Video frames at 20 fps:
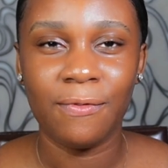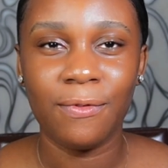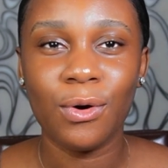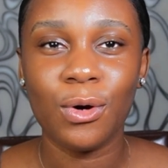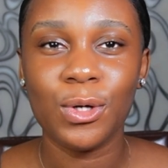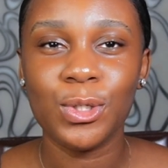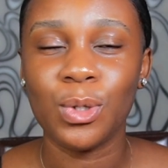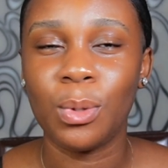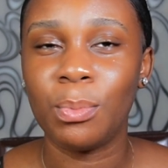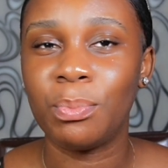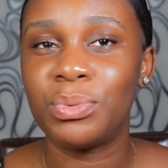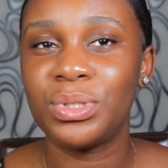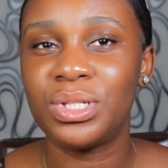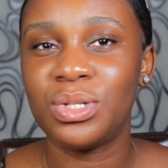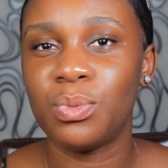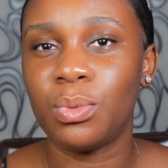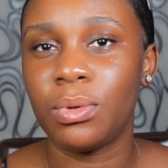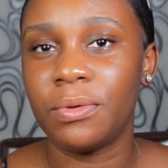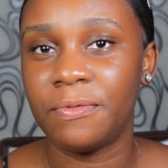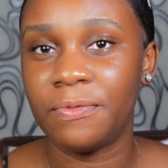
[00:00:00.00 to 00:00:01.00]
focus on
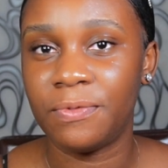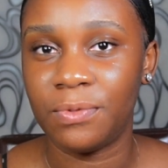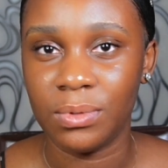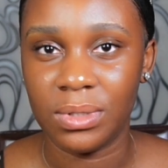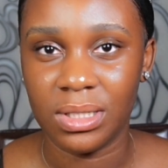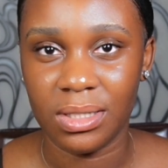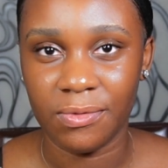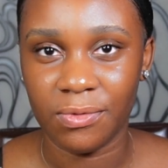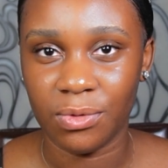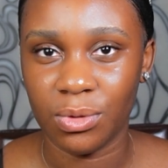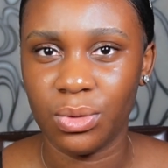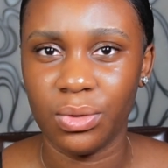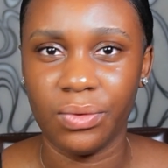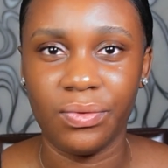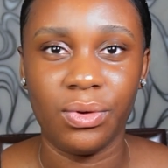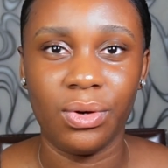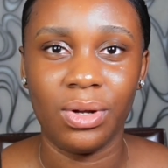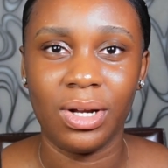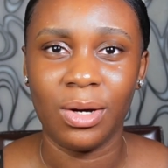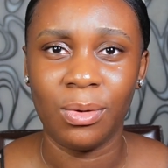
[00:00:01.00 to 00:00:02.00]
putting one foot in front of
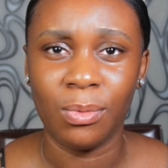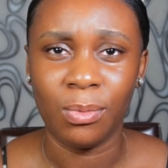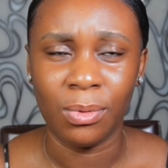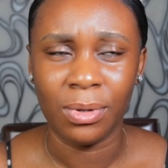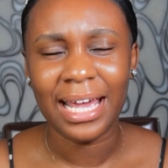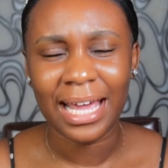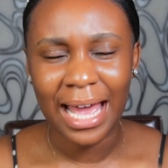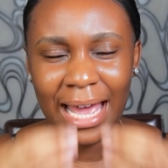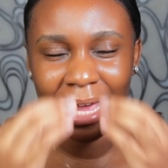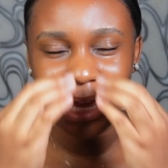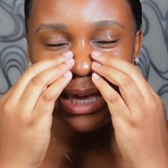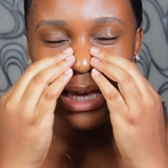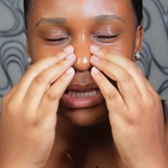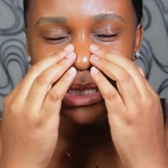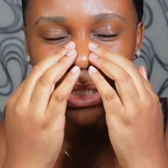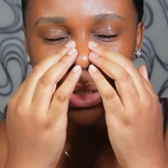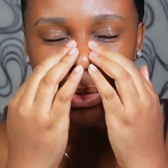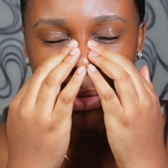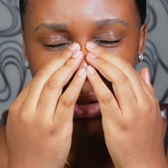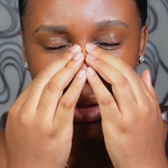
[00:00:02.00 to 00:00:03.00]
the other one. Like, I get
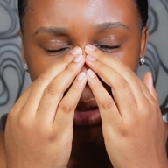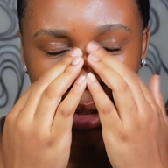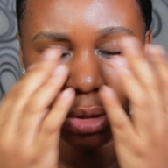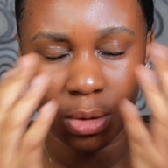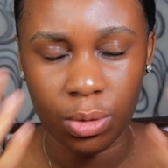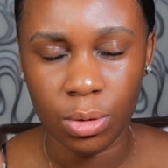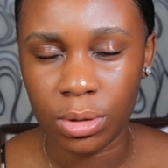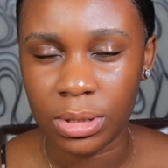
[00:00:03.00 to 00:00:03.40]
this question a